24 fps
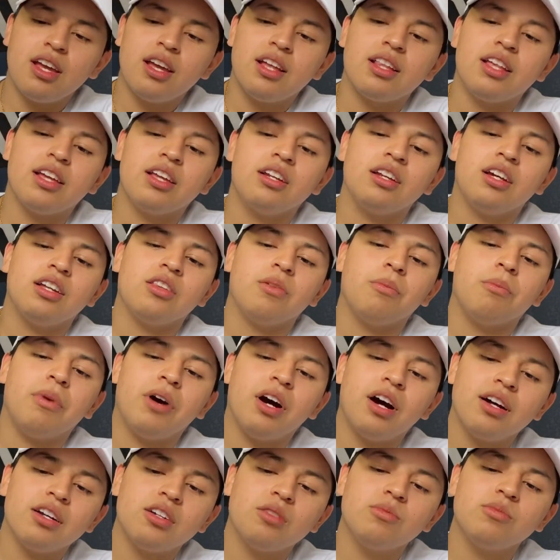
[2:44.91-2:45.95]
then on the
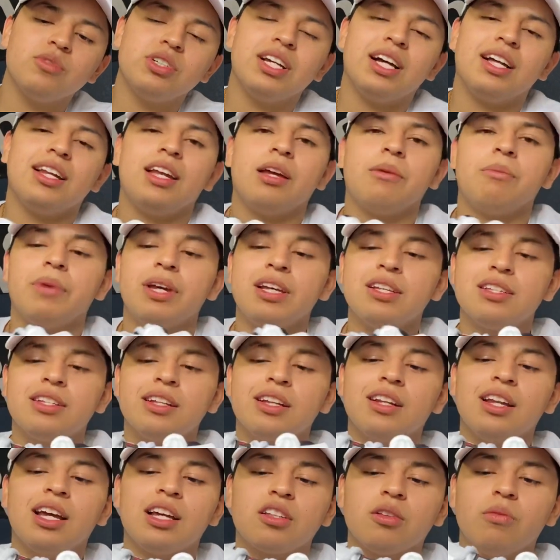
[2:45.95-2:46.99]
bottom you got like
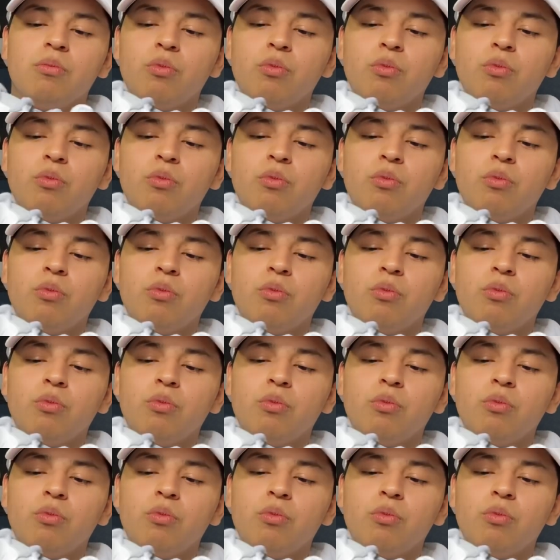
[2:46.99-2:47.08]
basically like the